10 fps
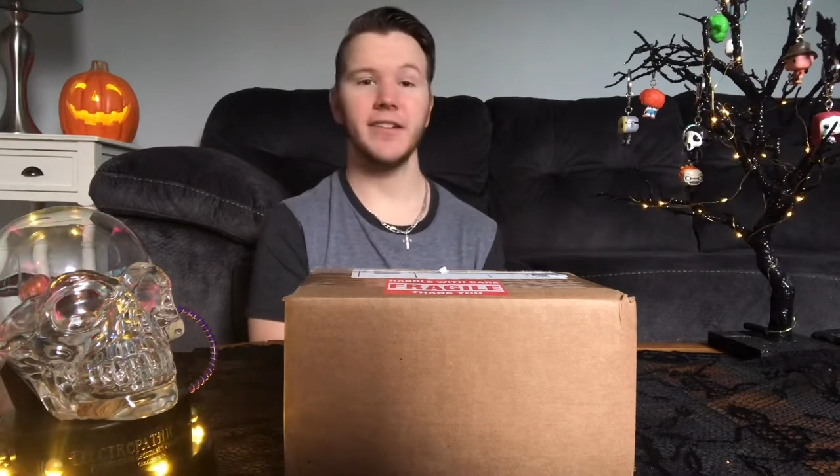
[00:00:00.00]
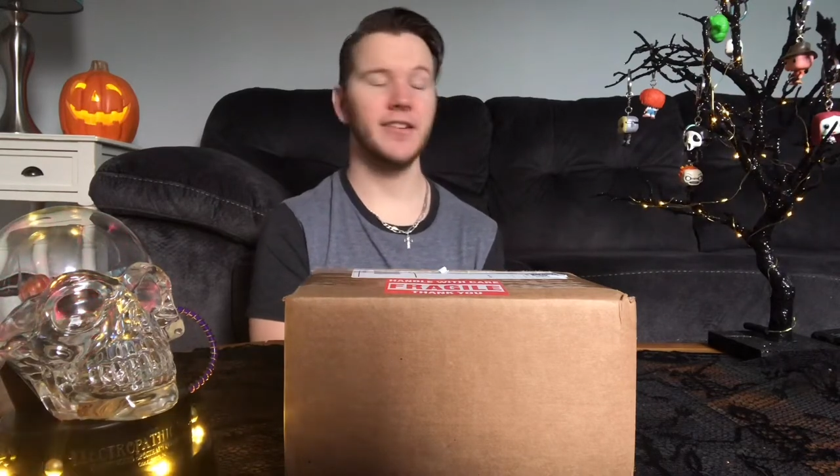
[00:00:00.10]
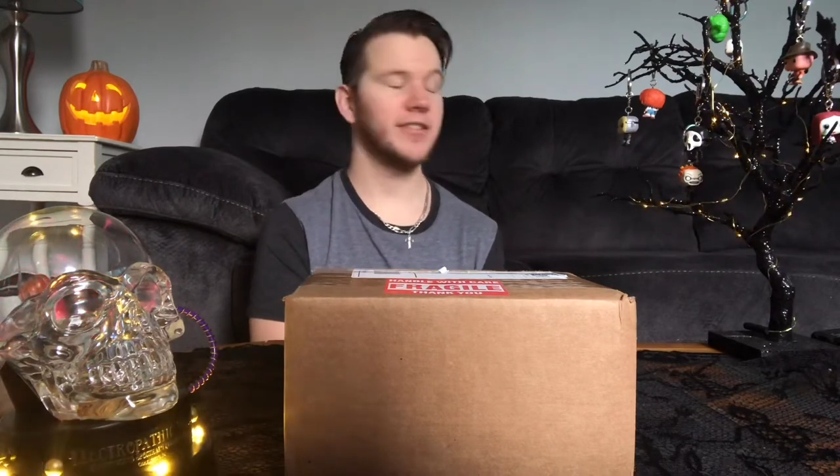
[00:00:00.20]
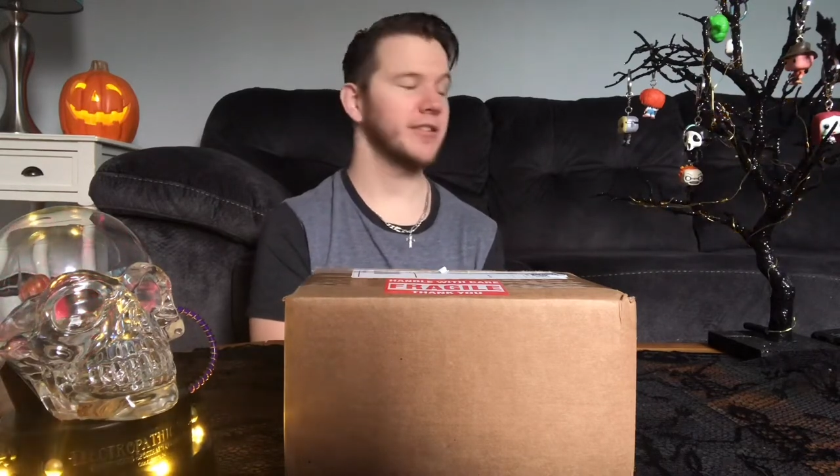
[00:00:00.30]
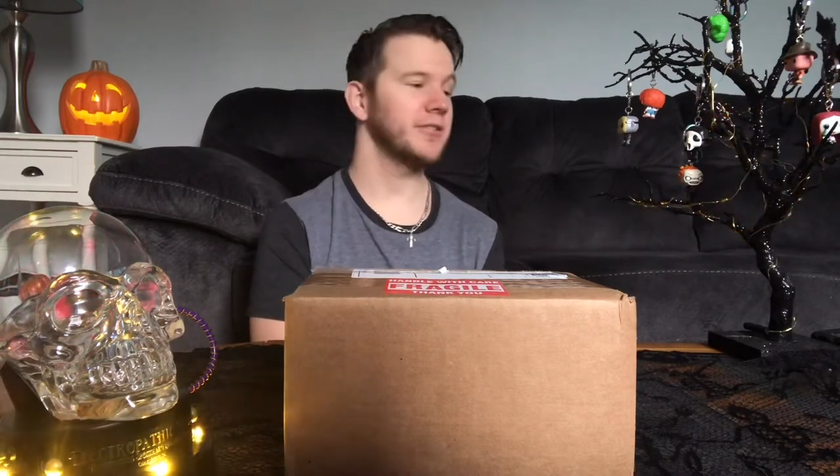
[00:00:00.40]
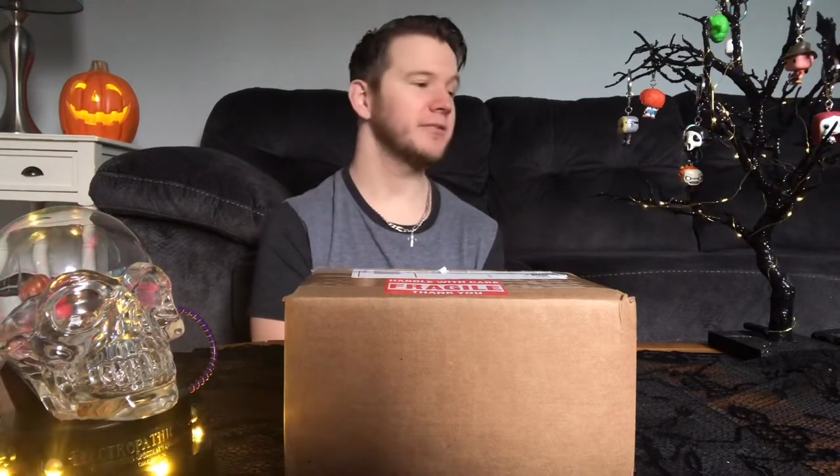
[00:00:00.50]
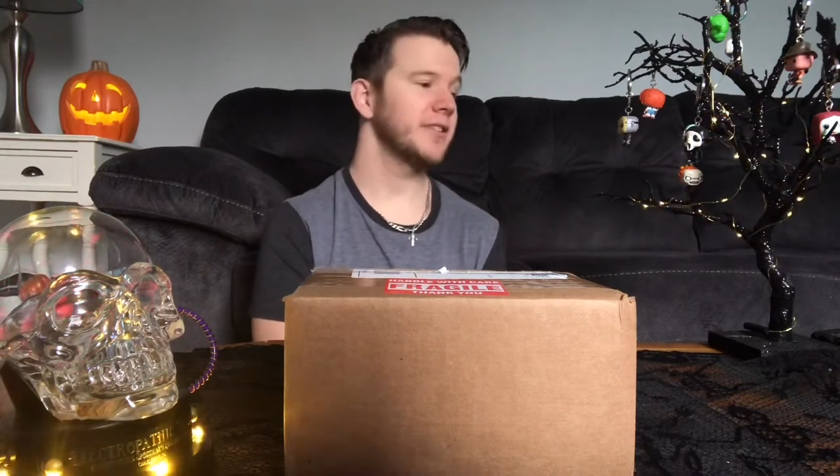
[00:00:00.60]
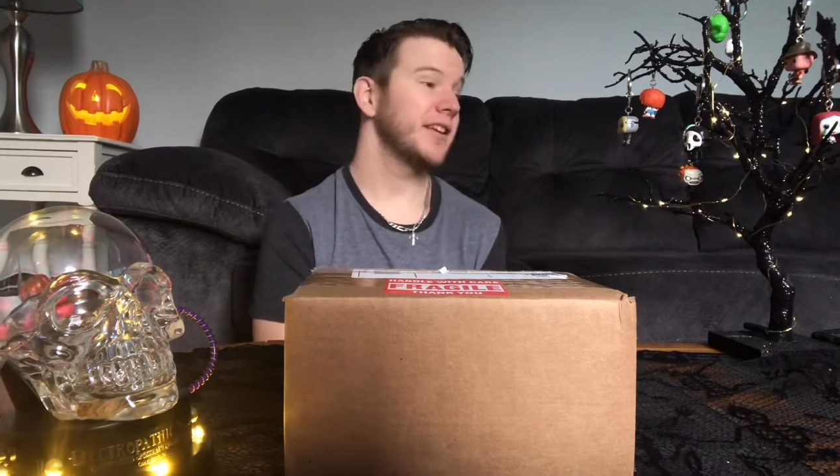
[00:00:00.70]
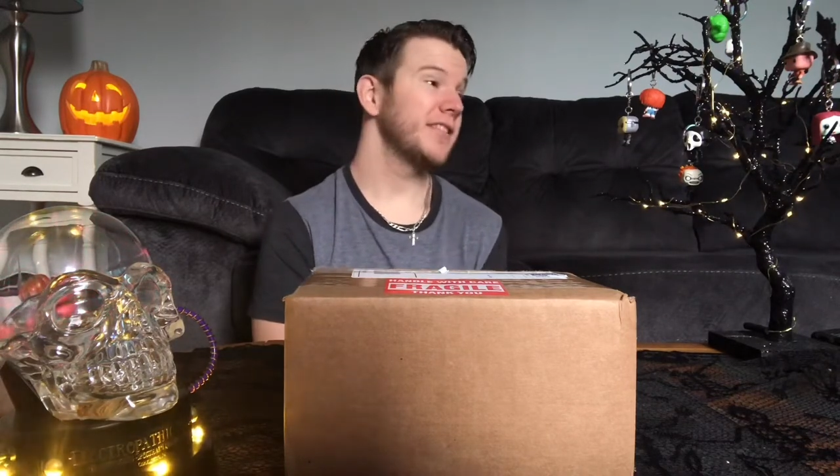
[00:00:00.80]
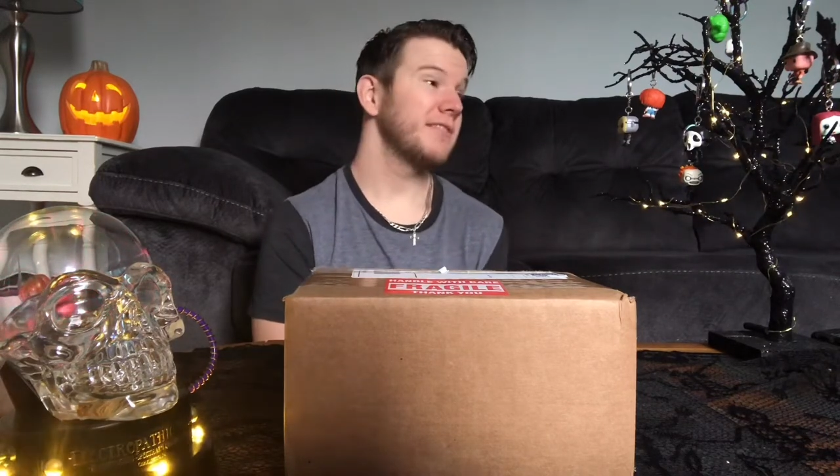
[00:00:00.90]
so
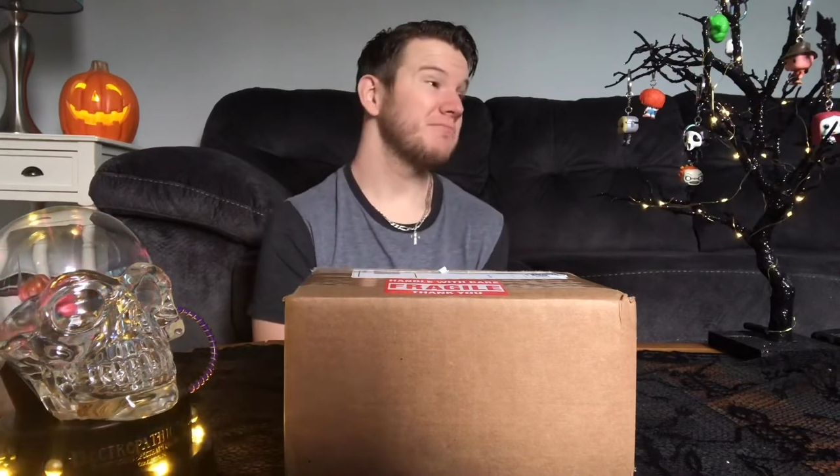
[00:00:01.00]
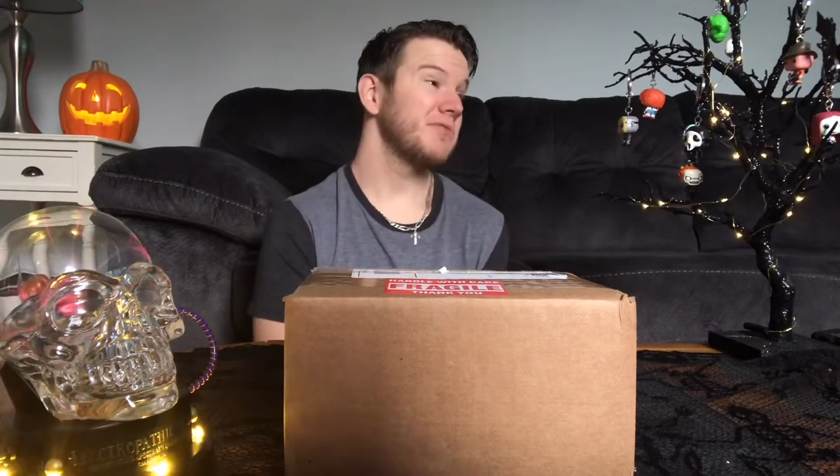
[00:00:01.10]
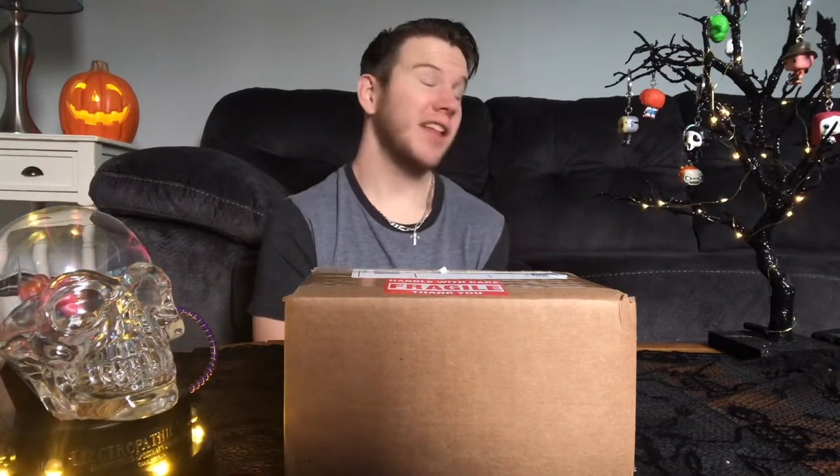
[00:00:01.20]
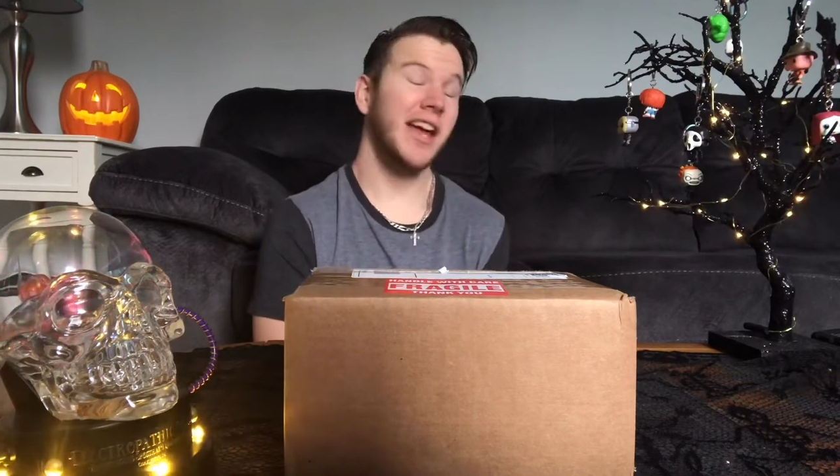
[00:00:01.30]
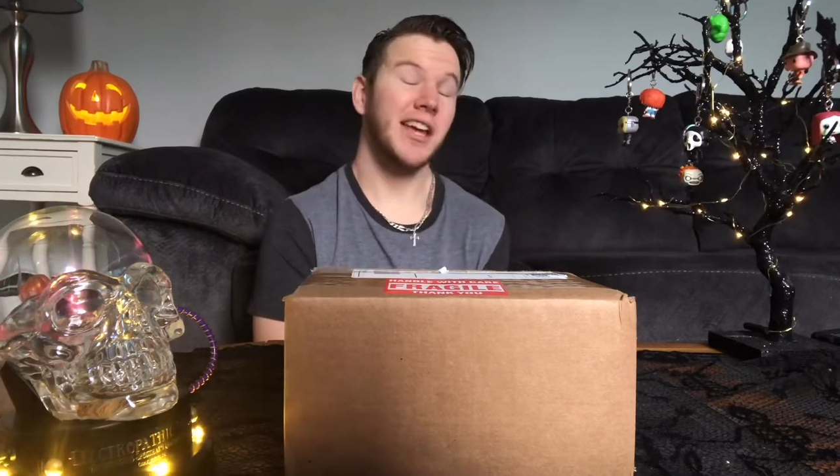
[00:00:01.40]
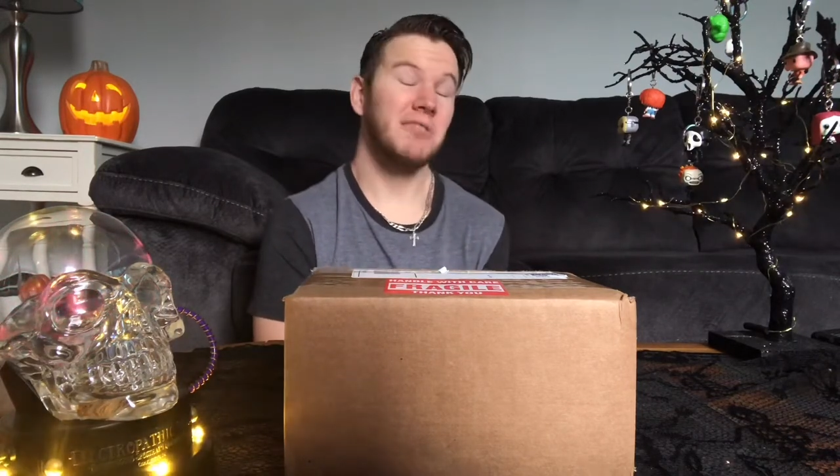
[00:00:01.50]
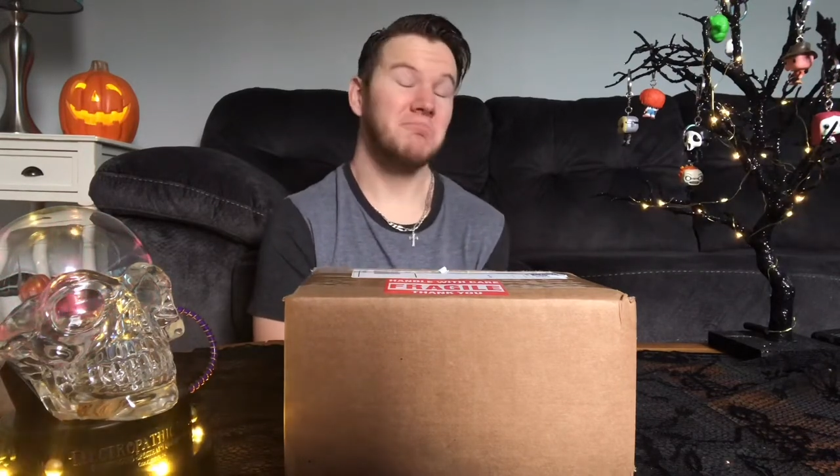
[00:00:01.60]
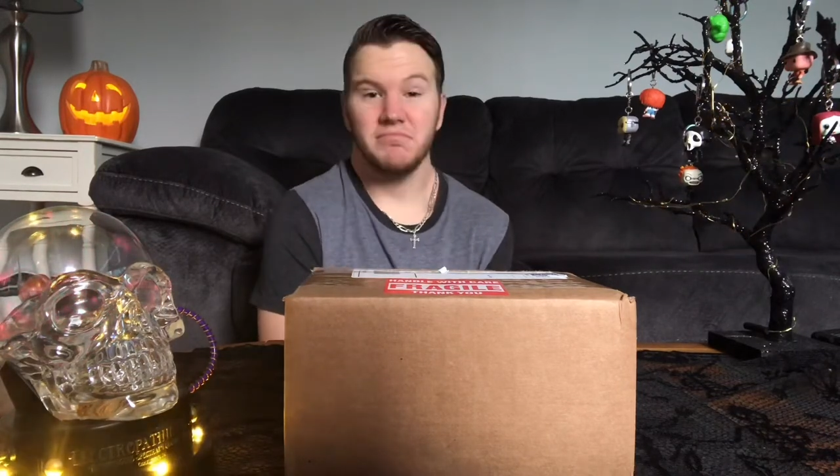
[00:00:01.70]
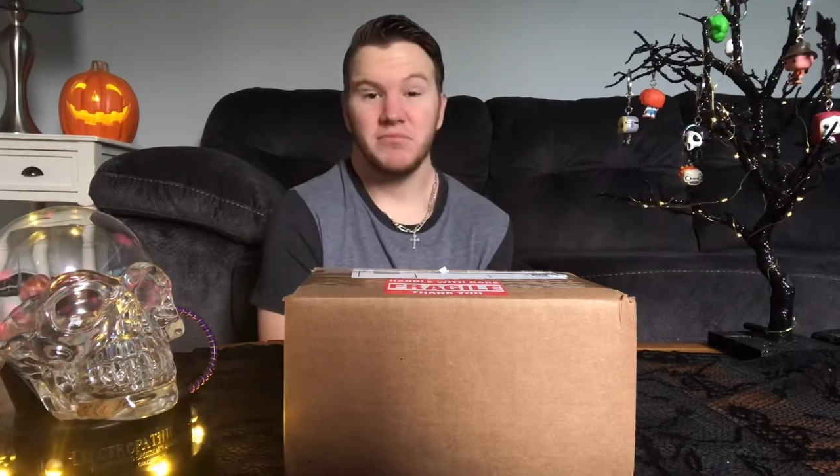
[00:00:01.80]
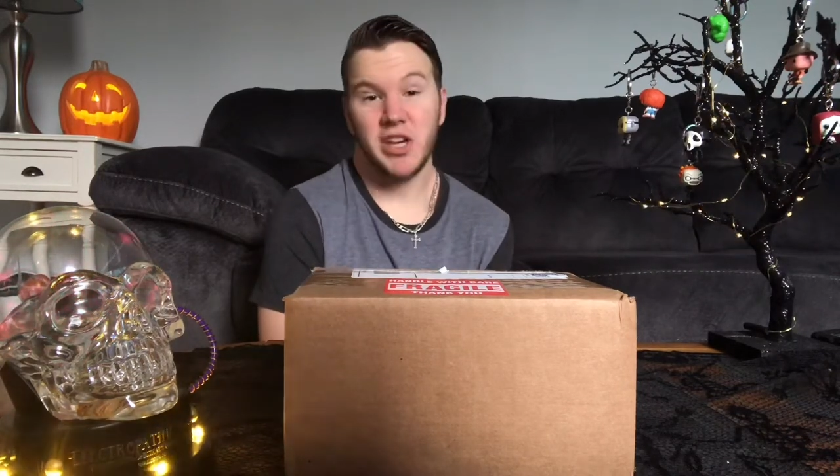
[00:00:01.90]
if you like it,
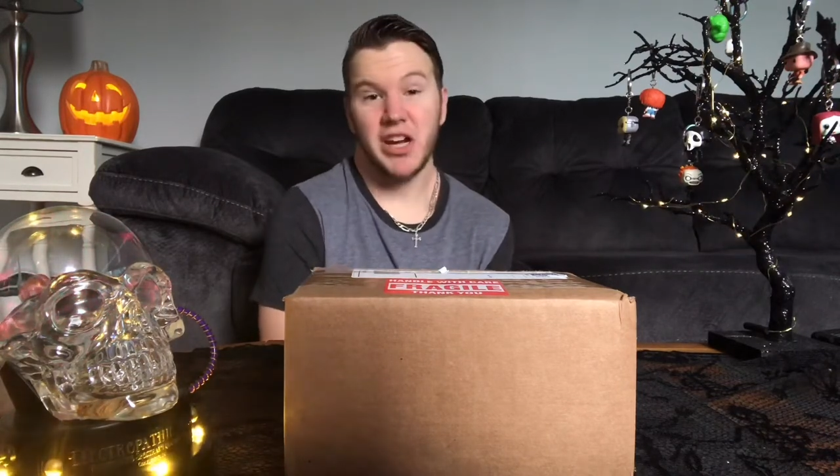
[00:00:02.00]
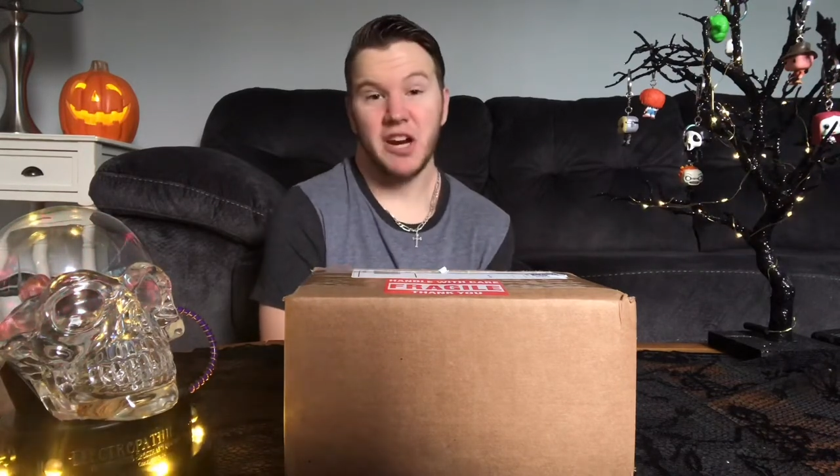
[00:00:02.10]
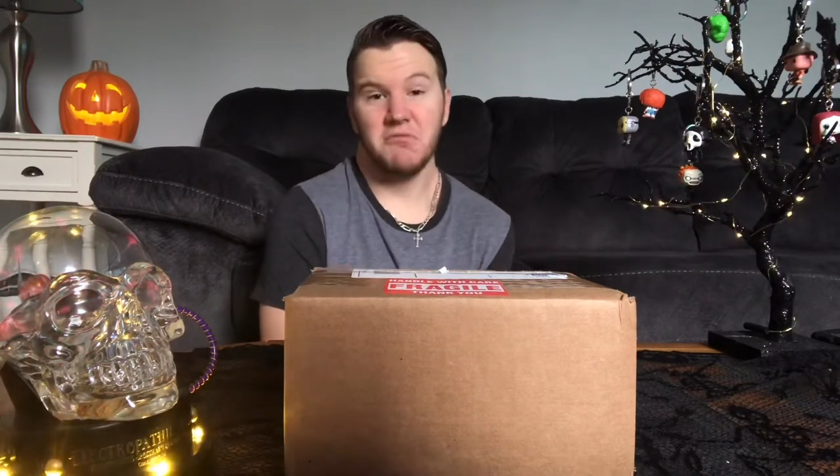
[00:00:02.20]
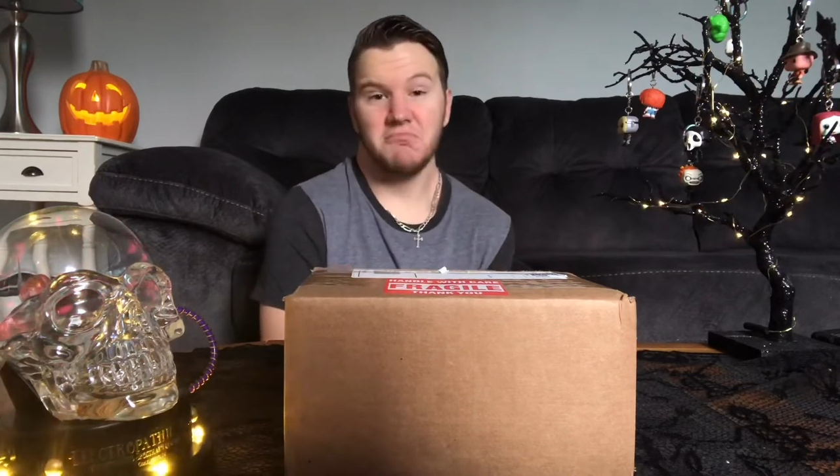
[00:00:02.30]
check it out.